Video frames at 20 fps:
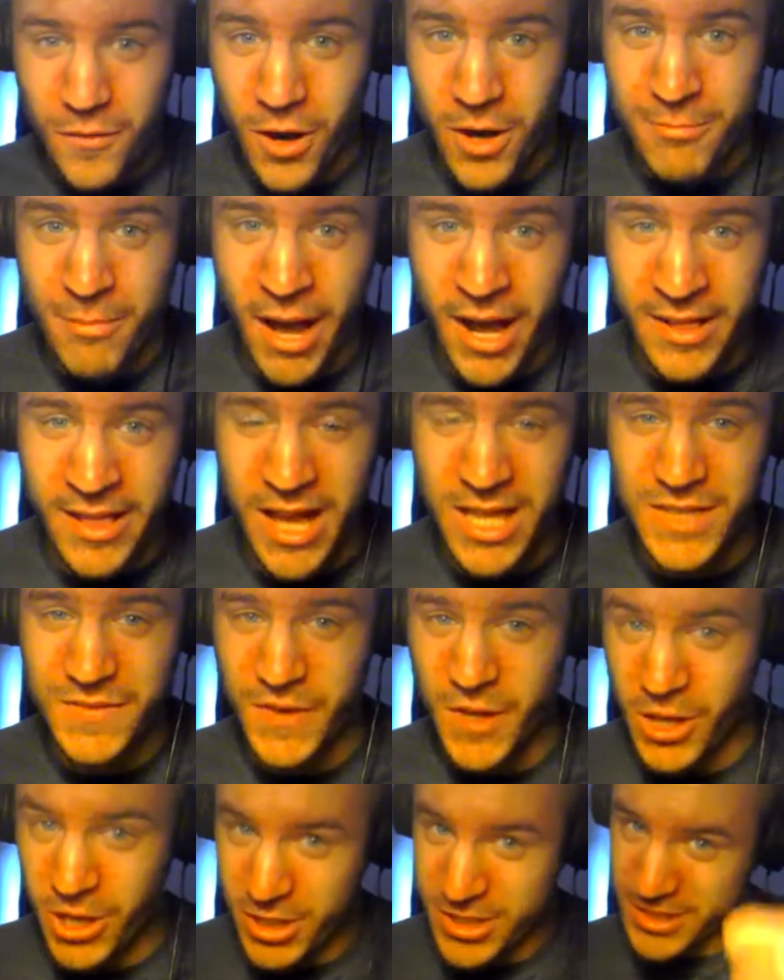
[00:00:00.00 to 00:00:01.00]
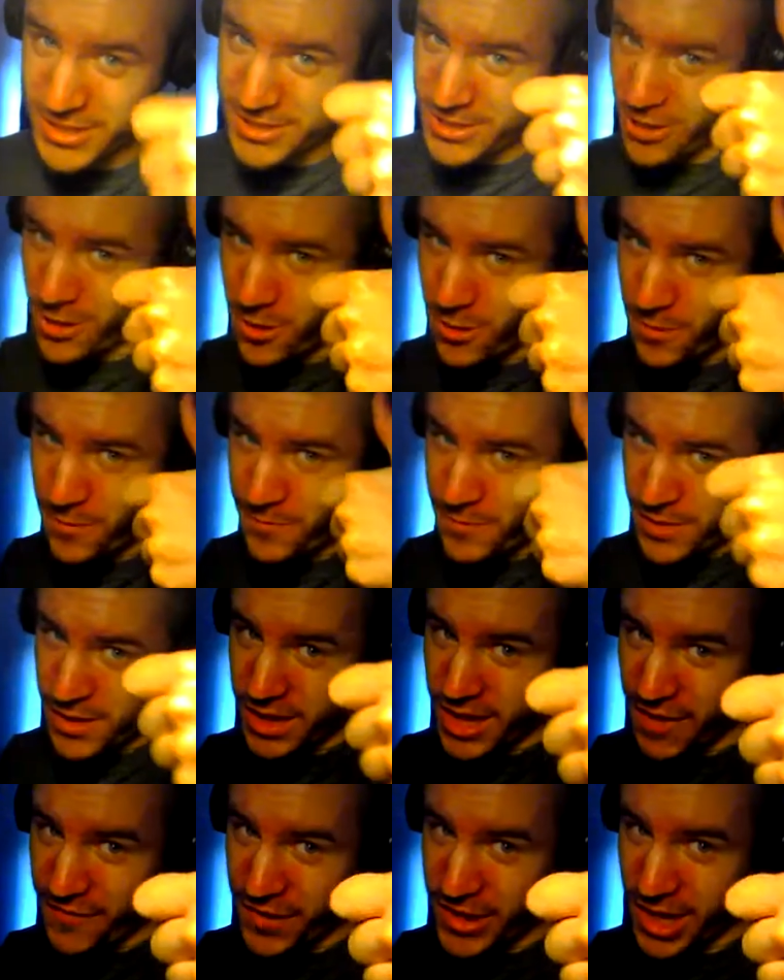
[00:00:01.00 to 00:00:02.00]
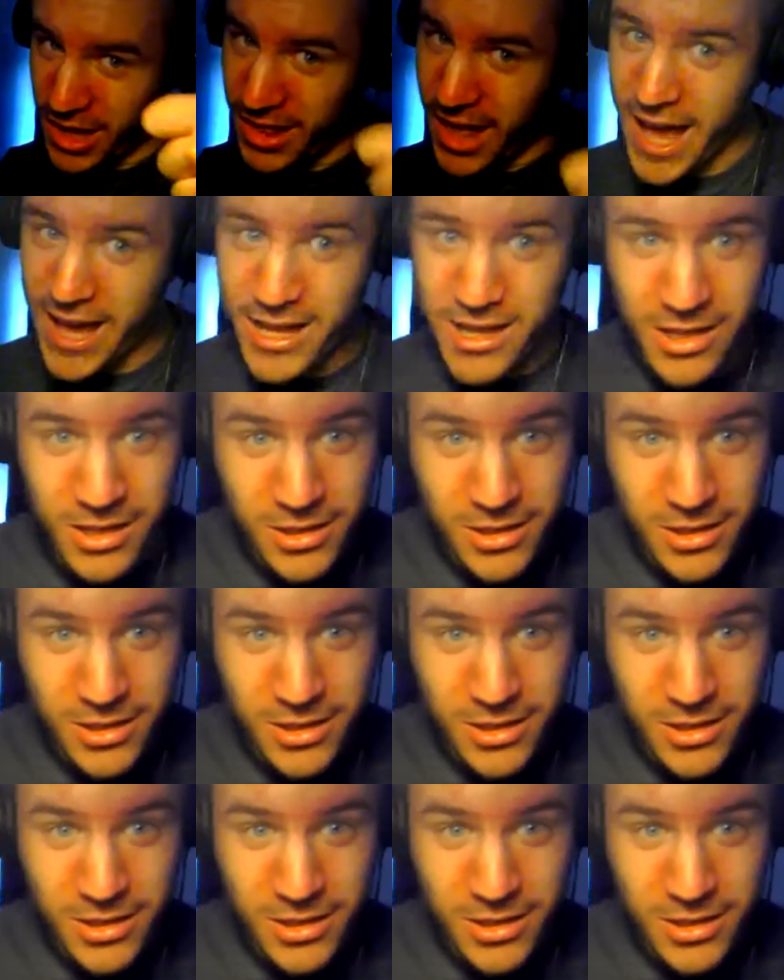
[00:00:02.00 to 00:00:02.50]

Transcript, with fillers: my next video, so give it a like,